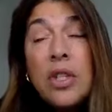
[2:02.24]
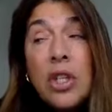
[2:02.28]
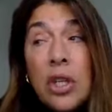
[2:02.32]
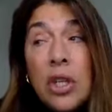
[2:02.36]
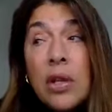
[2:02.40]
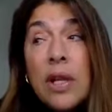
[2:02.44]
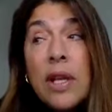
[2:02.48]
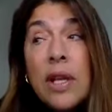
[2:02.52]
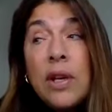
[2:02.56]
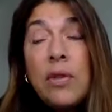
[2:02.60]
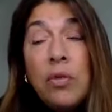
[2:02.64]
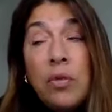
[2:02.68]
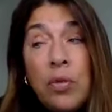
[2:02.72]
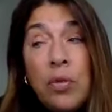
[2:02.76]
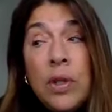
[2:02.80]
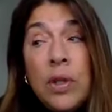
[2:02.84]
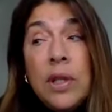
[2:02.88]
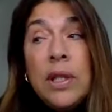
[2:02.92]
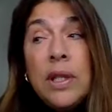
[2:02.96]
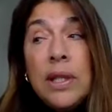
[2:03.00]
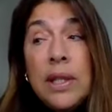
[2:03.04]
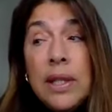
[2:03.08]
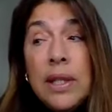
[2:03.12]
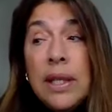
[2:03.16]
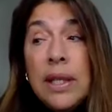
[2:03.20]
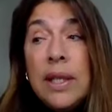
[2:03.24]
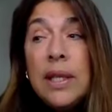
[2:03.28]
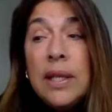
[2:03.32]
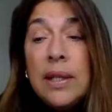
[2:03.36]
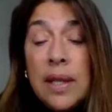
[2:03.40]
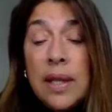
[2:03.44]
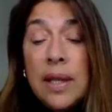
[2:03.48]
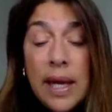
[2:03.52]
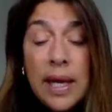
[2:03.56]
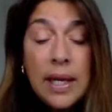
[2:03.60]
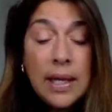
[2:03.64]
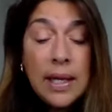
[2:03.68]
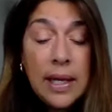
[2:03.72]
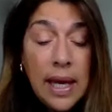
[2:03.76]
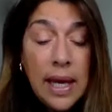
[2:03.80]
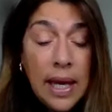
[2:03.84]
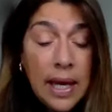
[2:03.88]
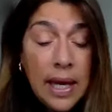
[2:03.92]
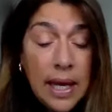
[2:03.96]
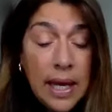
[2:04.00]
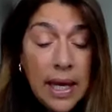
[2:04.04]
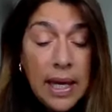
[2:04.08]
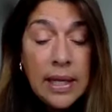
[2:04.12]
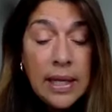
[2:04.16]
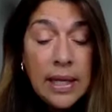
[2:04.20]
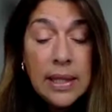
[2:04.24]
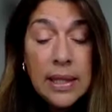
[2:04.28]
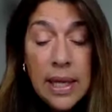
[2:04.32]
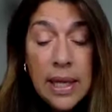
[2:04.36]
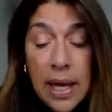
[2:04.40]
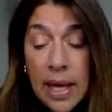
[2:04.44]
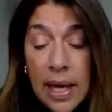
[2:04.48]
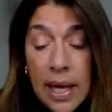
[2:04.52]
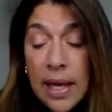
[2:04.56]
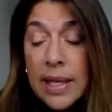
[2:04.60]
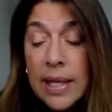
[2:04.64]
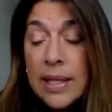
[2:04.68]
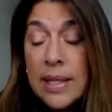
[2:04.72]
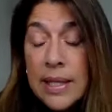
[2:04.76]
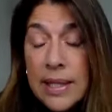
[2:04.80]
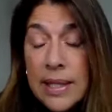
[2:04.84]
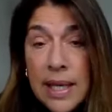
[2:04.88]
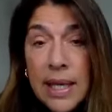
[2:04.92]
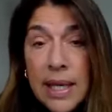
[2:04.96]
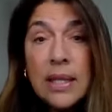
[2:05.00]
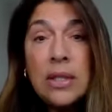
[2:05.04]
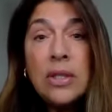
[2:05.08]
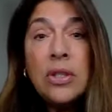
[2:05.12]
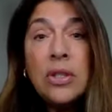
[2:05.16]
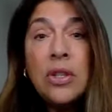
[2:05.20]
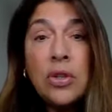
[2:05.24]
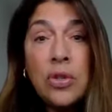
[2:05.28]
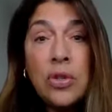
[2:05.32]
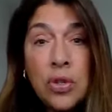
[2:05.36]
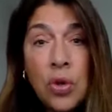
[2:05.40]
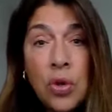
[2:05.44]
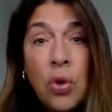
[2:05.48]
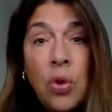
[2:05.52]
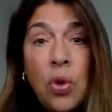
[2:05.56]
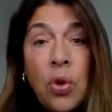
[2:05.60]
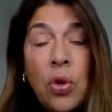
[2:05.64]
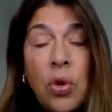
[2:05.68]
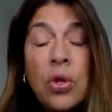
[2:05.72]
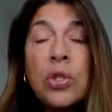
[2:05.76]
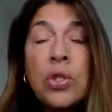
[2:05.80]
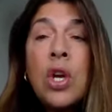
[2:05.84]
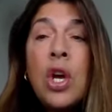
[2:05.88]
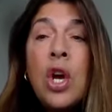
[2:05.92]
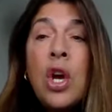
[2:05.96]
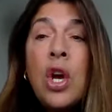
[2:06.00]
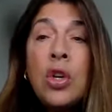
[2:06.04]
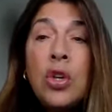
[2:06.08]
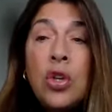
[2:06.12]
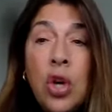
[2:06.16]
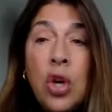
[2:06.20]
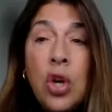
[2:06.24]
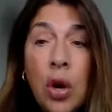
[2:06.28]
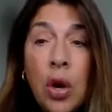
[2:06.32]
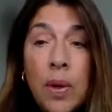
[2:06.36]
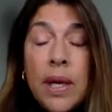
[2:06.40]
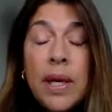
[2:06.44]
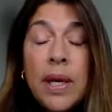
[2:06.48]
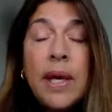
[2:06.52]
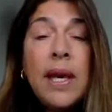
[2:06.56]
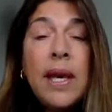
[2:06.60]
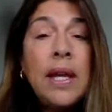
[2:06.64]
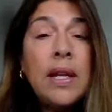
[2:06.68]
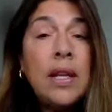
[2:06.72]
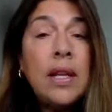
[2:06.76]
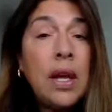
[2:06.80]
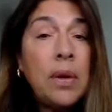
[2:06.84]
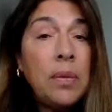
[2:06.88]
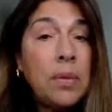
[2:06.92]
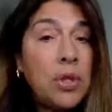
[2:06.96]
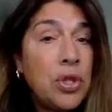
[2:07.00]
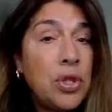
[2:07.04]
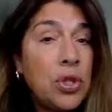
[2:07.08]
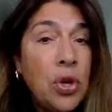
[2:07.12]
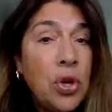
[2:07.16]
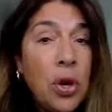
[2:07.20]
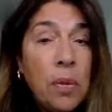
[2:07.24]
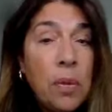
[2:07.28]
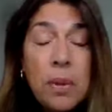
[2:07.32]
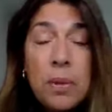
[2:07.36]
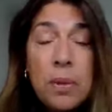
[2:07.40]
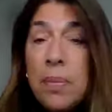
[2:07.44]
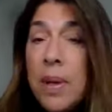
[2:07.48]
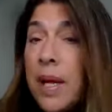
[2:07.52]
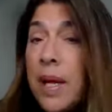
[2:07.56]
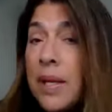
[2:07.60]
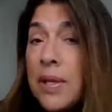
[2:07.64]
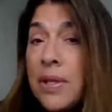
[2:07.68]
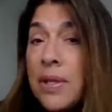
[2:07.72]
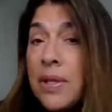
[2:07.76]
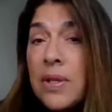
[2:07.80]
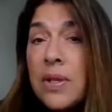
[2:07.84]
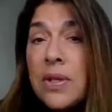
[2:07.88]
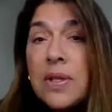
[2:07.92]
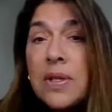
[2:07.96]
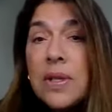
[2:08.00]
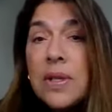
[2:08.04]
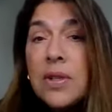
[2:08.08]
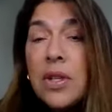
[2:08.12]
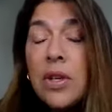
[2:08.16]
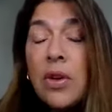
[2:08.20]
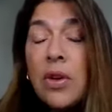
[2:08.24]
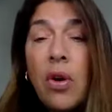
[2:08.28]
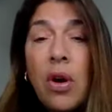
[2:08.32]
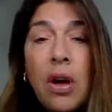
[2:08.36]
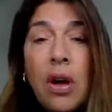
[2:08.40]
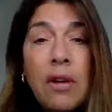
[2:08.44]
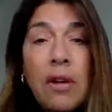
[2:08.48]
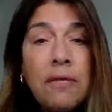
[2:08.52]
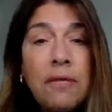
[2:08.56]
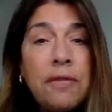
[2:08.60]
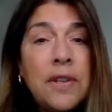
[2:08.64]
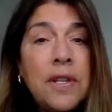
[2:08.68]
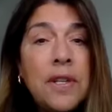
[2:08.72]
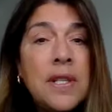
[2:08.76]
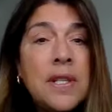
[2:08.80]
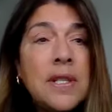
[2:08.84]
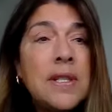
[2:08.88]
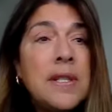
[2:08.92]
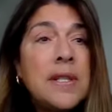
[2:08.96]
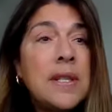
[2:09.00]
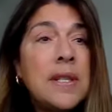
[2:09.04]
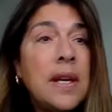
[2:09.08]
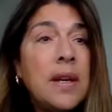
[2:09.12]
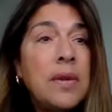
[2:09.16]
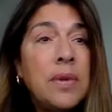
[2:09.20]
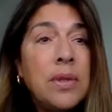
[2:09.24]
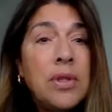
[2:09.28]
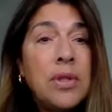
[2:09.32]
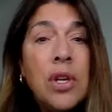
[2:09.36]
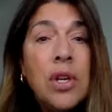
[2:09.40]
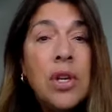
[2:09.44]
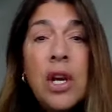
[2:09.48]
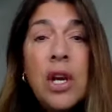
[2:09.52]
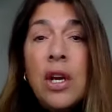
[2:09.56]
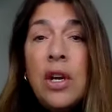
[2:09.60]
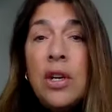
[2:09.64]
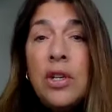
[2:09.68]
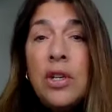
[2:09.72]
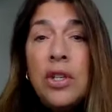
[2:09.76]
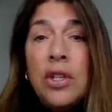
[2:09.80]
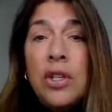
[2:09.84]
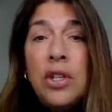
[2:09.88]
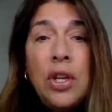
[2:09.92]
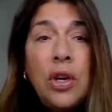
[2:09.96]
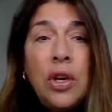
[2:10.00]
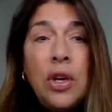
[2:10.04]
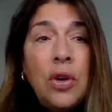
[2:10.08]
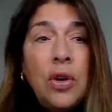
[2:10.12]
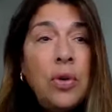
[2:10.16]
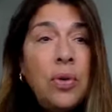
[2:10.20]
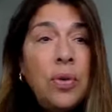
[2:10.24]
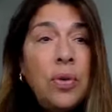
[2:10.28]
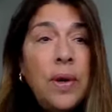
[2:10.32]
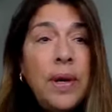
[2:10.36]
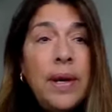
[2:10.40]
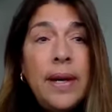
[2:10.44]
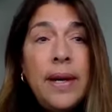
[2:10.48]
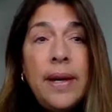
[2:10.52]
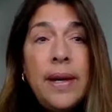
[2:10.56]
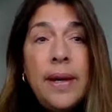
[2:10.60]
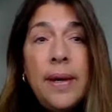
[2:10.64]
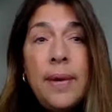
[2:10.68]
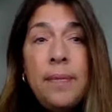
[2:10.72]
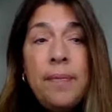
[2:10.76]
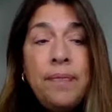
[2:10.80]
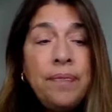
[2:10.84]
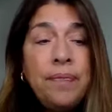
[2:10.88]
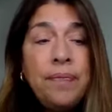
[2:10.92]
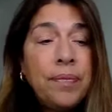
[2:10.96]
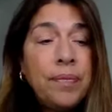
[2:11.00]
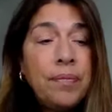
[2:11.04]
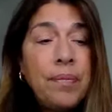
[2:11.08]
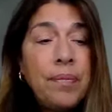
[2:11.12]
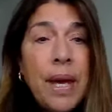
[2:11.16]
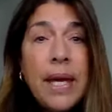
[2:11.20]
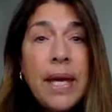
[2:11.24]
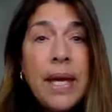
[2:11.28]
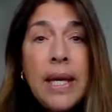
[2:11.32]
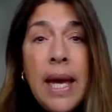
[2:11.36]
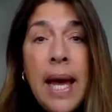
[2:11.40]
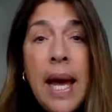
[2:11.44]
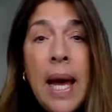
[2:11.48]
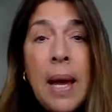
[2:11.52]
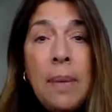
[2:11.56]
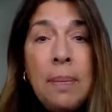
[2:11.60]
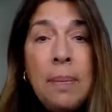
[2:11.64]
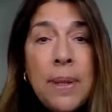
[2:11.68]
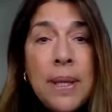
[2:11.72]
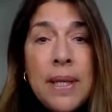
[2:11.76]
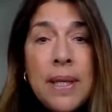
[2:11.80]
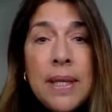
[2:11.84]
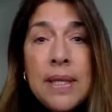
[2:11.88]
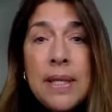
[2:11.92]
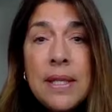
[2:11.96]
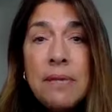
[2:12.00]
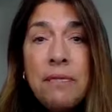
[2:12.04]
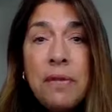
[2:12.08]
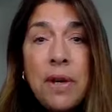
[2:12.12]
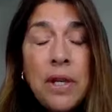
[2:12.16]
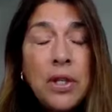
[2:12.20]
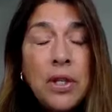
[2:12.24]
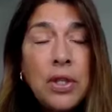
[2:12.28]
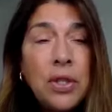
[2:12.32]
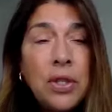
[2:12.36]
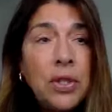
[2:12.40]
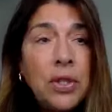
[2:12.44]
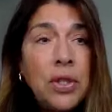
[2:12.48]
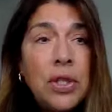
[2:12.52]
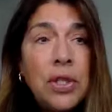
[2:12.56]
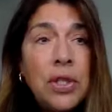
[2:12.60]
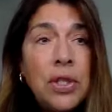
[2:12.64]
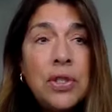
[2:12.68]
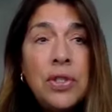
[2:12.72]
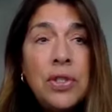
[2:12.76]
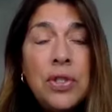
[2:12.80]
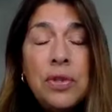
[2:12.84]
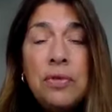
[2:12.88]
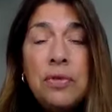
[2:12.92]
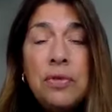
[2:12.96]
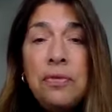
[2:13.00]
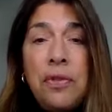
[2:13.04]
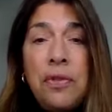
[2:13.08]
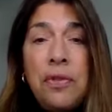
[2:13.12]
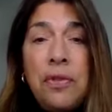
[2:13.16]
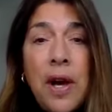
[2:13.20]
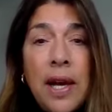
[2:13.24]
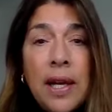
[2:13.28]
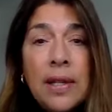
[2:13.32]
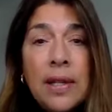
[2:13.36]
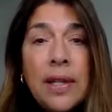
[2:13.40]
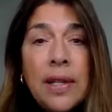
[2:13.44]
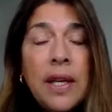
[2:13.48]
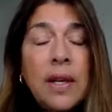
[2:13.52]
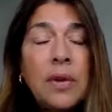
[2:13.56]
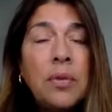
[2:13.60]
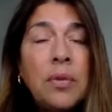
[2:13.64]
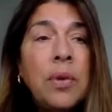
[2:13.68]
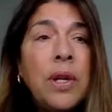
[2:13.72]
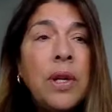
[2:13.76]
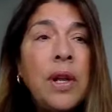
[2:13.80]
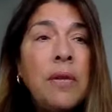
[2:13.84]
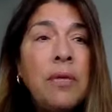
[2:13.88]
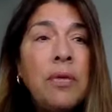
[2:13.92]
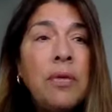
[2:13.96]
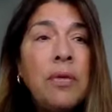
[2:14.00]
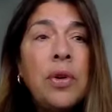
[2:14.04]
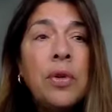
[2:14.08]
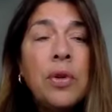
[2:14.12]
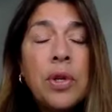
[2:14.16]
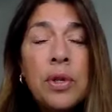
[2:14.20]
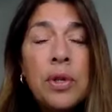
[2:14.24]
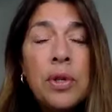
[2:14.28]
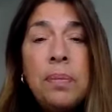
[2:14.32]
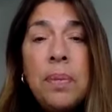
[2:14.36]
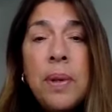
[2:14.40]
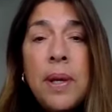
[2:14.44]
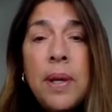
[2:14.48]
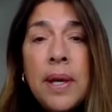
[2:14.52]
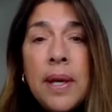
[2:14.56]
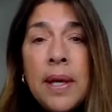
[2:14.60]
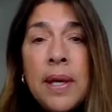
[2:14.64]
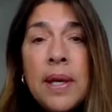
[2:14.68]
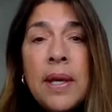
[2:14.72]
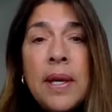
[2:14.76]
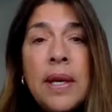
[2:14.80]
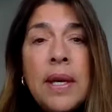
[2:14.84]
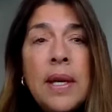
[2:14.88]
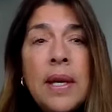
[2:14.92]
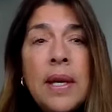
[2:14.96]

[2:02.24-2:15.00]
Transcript: like really like 8, 9, 10 years old, going in, I would sharpen pencils at the office. I would, make copies if I could, do filing, whatever it could be,